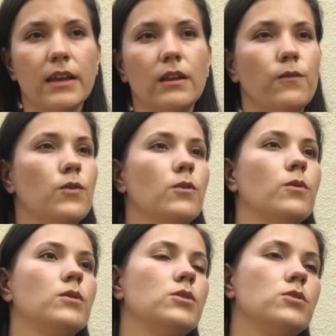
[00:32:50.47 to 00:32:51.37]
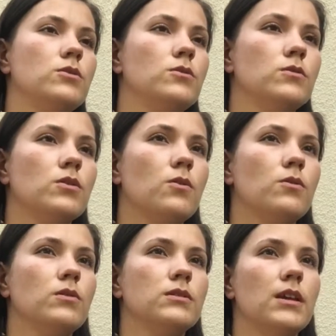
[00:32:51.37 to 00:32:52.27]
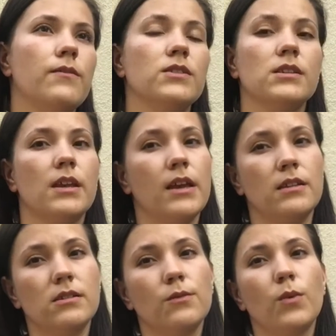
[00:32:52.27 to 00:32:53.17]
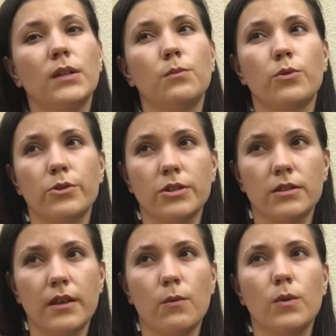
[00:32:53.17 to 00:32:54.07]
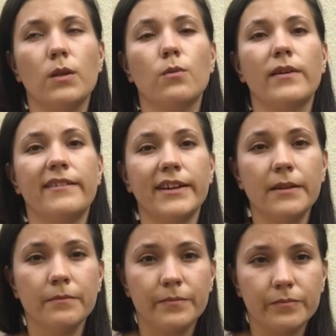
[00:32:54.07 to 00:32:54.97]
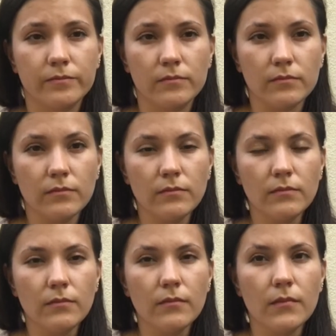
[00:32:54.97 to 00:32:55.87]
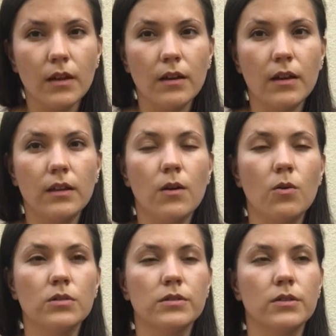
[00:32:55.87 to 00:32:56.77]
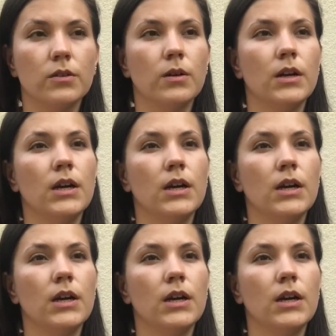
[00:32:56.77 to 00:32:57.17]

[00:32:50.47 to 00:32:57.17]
and if you're going to use all 7 skeins in one project, they will vary. And also